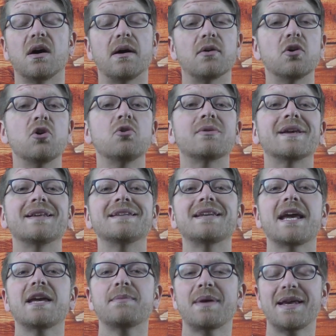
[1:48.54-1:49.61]
who can
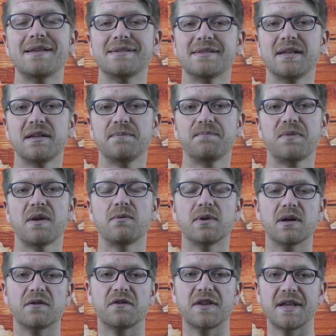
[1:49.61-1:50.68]
name a sin? And
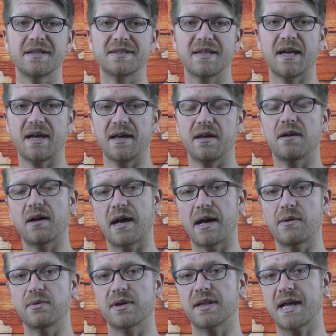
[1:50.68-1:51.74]
whatever they say, I
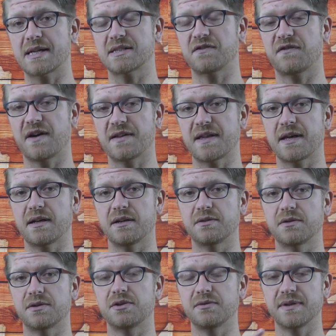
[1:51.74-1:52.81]
would classify that
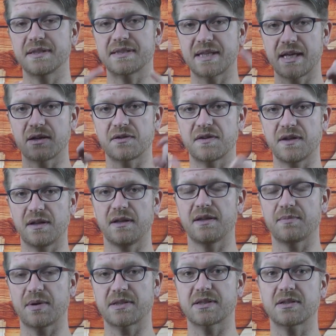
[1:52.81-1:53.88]
under doing, saying, or thinking
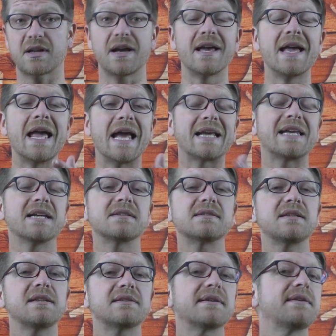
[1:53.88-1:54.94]
that breaks the law. And kids
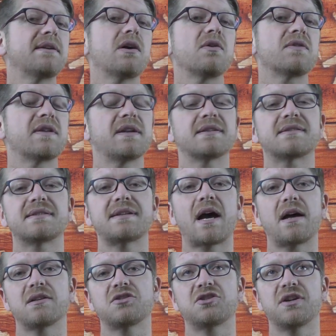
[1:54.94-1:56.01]
need to know that it's
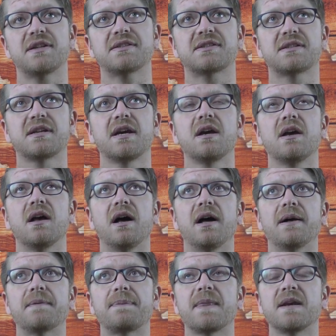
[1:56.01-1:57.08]
not just
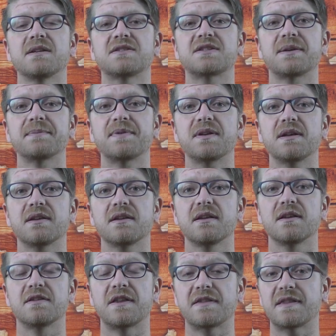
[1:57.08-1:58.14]
something
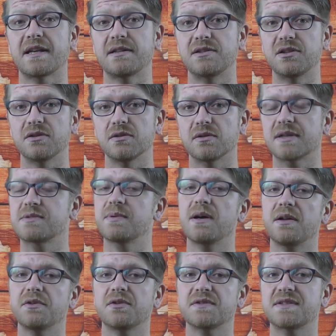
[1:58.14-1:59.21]
that they do. Because we
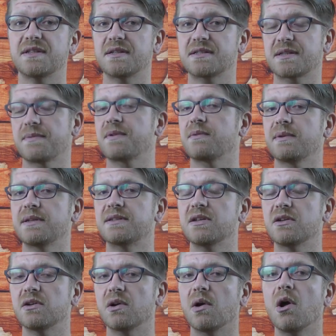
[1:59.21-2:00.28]
all know sin is something we
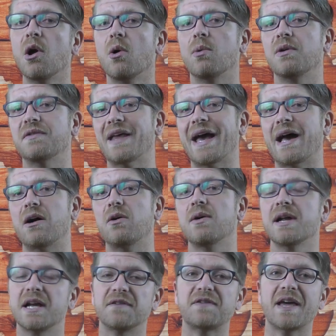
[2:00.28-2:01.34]
do. Well, now,
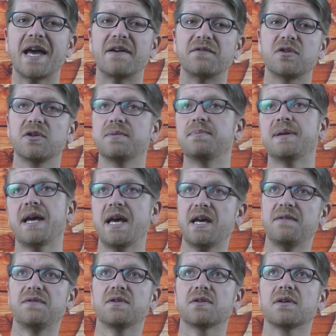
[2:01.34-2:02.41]
if they have good
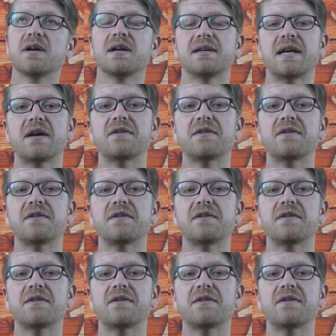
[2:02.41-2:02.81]
behavior, now